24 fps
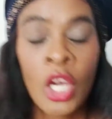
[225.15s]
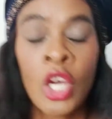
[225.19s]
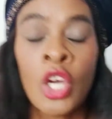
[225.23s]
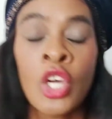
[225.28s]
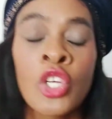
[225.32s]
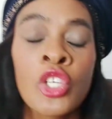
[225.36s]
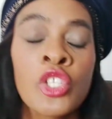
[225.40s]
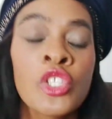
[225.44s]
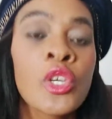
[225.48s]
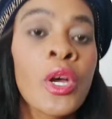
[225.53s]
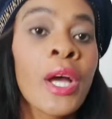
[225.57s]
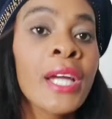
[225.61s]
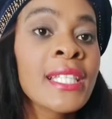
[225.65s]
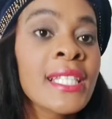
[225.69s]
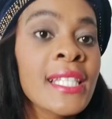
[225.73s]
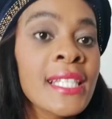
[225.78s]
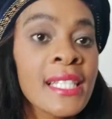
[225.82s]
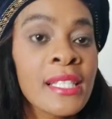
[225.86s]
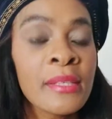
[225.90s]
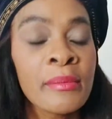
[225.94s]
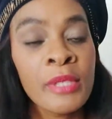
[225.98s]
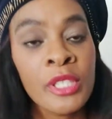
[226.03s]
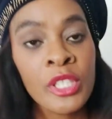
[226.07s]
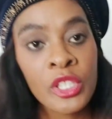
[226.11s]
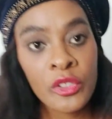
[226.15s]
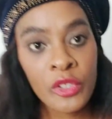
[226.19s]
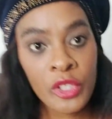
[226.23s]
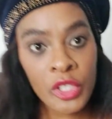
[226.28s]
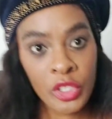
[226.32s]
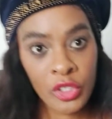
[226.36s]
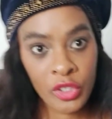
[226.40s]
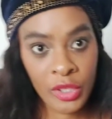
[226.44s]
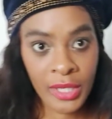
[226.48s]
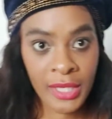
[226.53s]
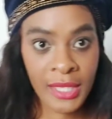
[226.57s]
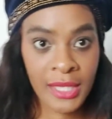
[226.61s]
So a testamentary
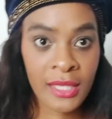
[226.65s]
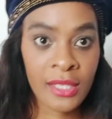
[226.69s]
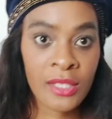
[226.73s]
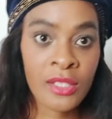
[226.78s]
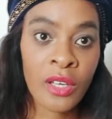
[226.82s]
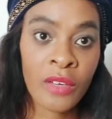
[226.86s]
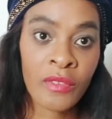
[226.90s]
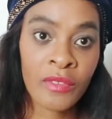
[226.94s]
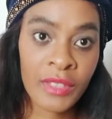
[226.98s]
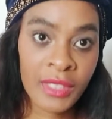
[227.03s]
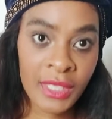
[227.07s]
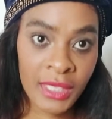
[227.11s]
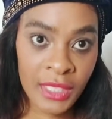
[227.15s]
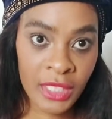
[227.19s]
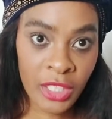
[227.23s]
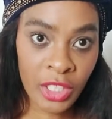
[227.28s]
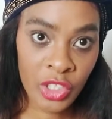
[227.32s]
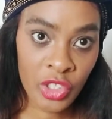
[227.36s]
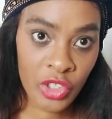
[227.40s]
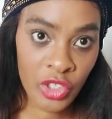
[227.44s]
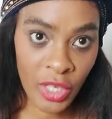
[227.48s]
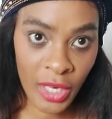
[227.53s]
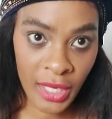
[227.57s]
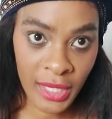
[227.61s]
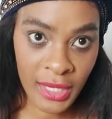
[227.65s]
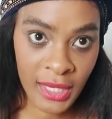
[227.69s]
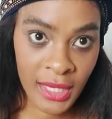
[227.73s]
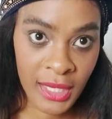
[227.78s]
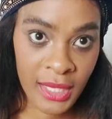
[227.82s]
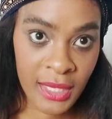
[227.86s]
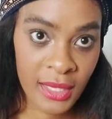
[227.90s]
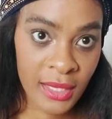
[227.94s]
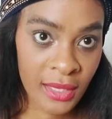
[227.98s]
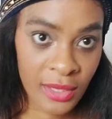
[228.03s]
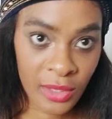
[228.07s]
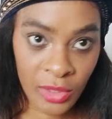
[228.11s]
trust is obviously a trust,
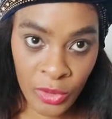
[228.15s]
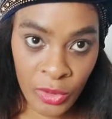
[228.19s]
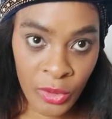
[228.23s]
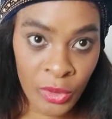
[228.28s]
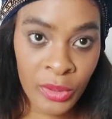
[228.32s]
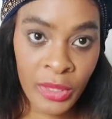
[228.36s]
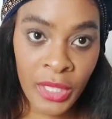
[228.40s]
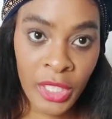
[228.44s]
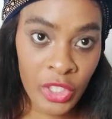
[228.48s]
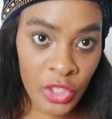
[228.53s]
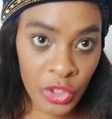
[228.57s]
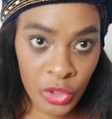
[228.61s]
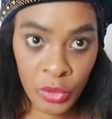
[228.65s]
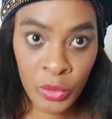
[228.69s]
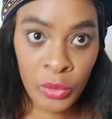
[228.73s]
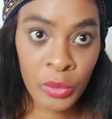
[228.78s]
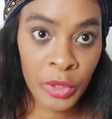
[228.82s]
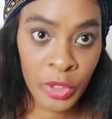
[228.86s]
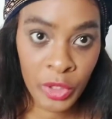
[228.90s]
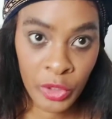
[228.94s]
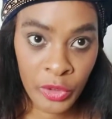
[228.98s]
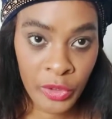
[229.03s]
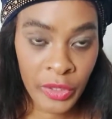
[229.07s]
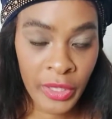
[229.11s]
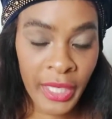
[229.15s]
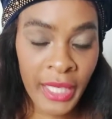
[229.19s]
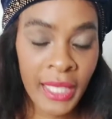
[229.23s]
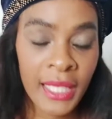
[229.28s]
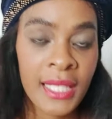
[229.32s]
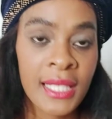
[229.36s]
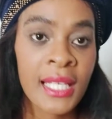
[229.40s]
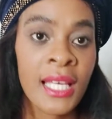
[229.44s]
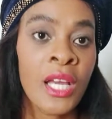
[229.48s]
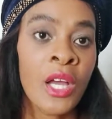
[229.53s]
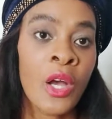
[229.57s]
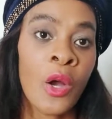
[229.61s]
that you would
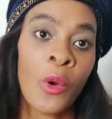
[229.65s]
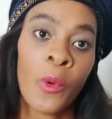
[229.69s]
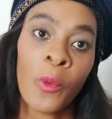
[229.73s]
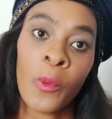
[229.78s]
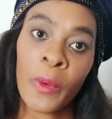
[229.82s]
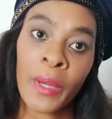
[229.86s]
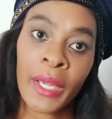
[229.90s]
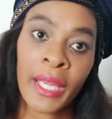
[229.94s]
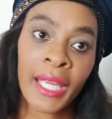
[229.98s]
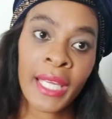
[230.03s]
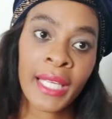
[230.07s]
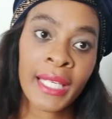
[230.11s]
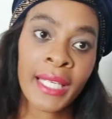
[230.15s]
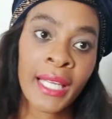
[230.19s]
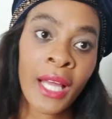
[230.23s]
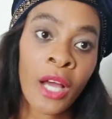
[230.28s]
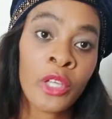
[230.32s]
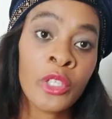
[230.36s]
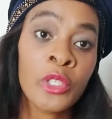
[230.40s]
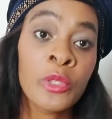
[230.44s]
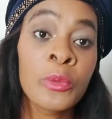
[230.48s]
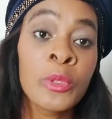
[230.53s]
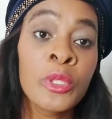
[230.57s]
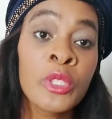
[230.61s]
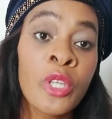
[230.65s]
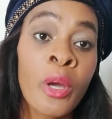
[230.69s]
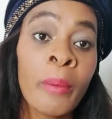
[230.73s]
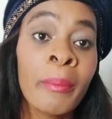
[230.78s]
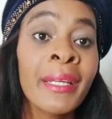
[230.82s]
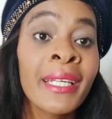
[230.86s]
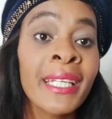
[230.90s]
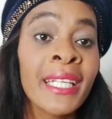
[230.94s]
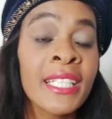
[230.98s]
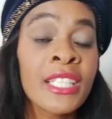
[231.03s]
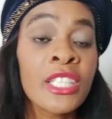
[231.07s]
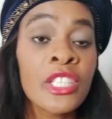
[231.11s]
create, where now you would
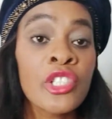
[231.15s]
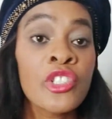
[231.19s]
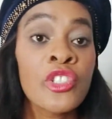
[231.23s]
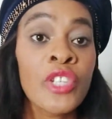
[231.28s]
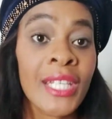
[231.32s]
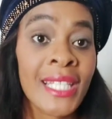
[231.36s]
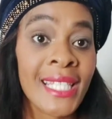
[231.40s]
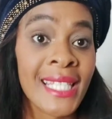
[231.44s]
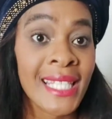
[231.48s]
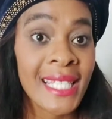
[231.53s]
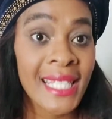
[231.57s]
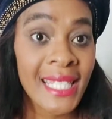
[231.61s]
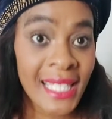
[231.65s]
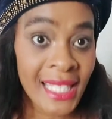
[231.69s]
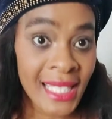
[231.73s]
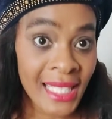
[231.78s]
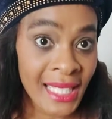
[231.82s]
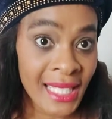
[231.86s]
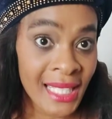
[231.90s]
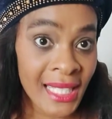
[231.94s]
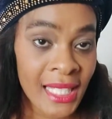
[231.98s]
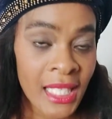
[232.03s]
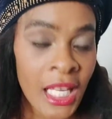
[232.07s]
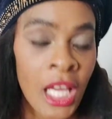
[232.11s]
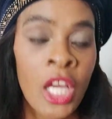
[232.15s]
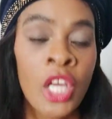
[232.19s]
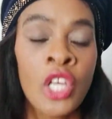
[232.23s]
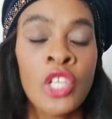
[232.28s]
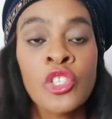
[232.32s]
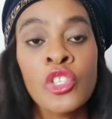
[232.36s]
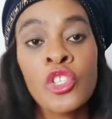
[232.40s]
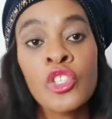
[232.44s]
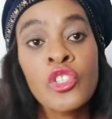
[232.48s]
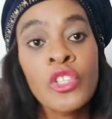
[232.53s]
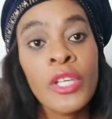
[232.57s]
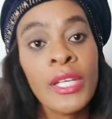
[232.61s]
nominate a trustees.
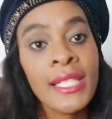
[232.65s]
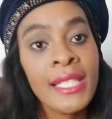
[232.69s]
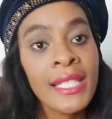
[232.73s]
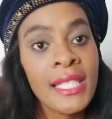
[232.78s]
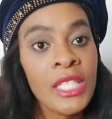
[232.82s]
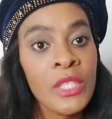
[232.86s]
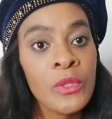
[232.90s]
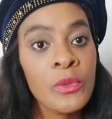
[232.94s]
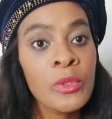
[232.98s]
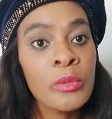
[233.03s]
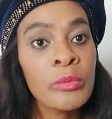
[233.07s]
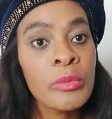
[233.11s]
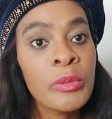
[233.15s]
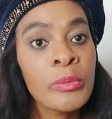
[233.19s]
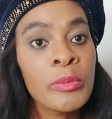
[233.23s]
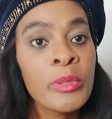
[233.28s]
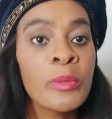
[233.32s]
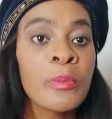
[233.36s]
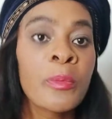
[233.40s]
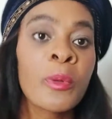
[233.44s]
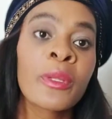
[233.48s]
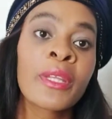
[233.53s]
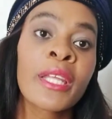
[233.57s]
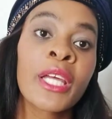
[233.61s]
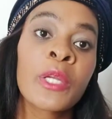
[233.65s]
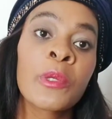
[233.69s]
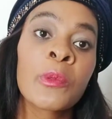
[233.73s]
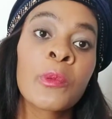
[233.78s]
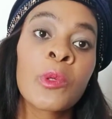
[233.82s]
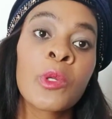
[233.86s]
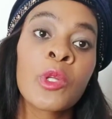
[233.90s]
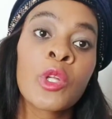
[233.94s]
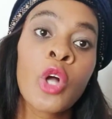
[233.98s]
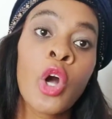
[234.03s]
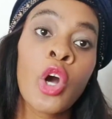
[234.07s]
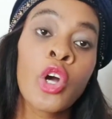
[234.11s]
So trustees will be people that
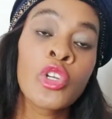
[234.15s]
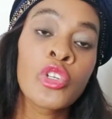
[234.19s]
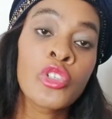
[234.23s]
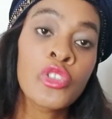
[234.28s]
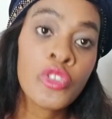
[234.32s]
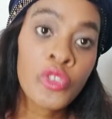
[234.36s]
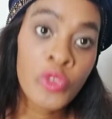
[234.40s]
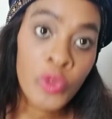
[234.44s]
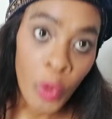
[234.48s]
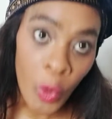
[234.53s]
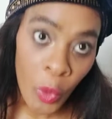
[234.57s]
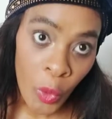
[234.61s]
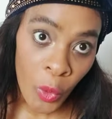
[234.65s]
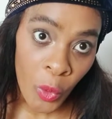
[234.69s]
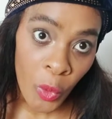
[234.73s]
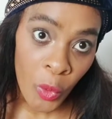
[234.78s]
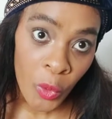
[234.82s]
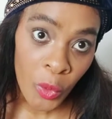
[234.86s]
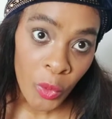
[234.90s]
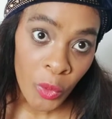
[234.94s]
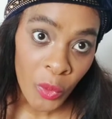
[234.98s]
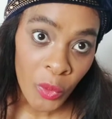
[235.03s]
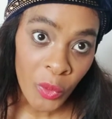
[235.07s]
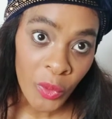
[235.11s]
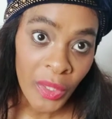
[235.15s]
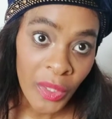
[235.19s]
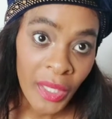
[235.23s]
will control